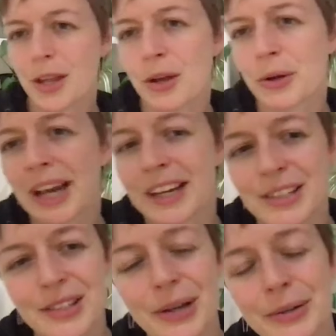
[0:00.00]
Okay,
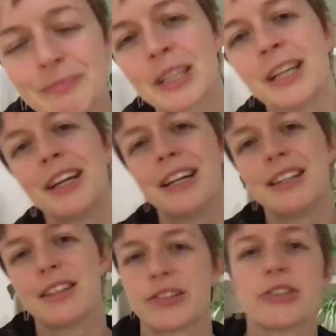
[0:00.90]
so
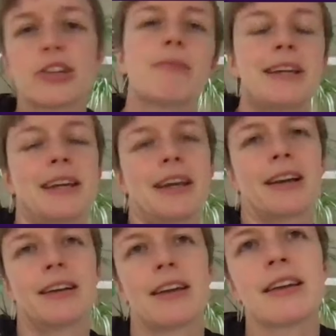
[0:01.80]
decision
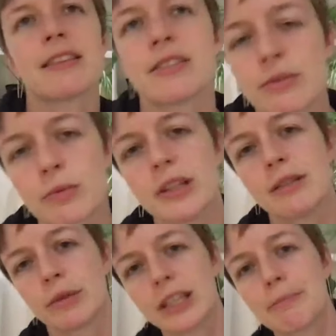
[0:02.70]
making. I think this is really,
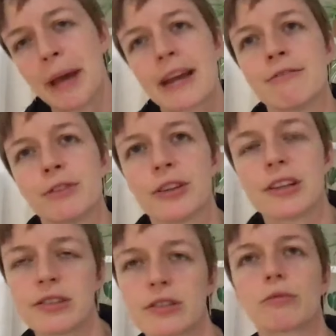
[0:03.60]
really painful.
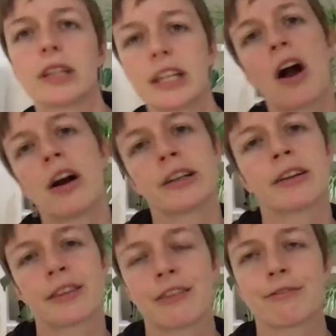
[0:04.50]
This is a really
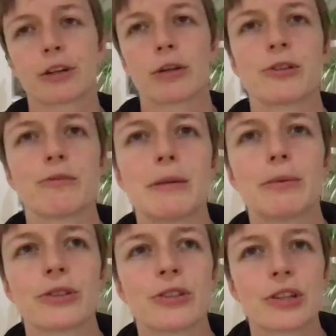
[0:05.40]
hard thing for groups of
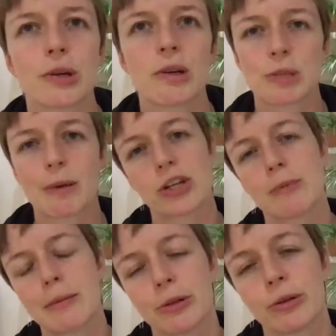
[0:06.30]
people to do, especially
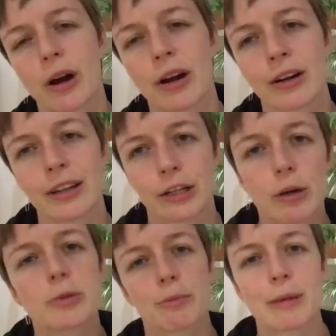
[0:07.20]
people who aren't, like
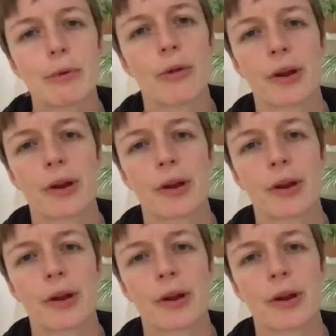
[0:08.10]
groups of people that